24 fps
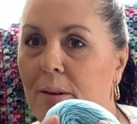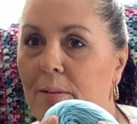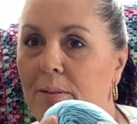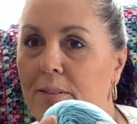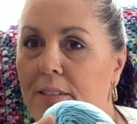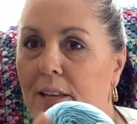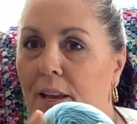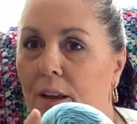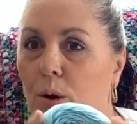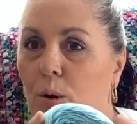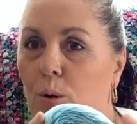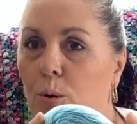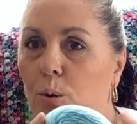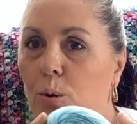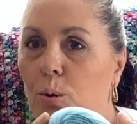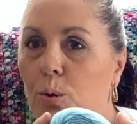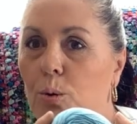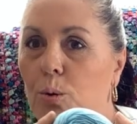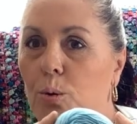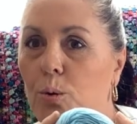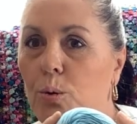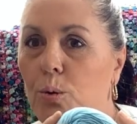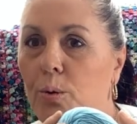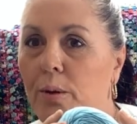I was like,
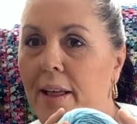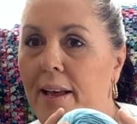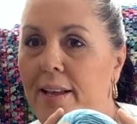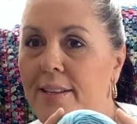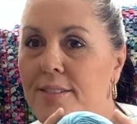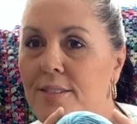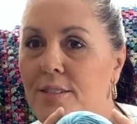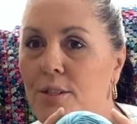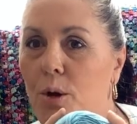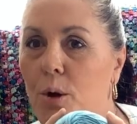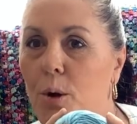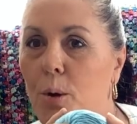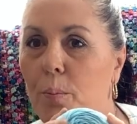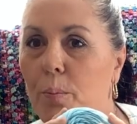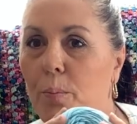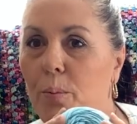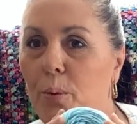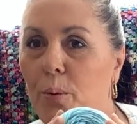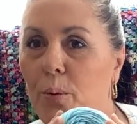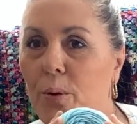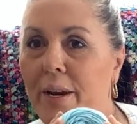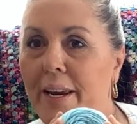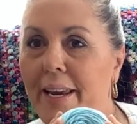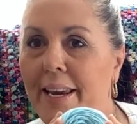ooh, that's so
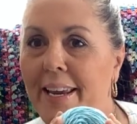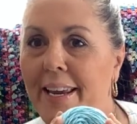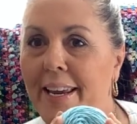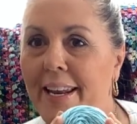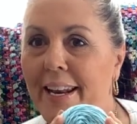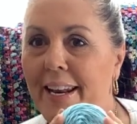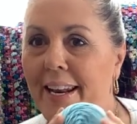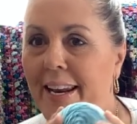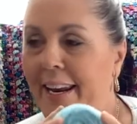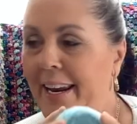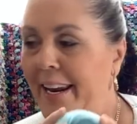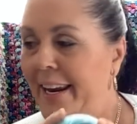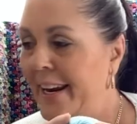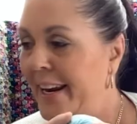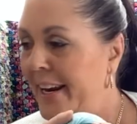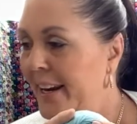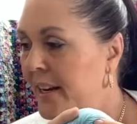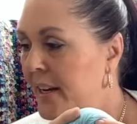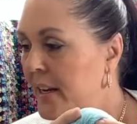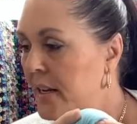pretty.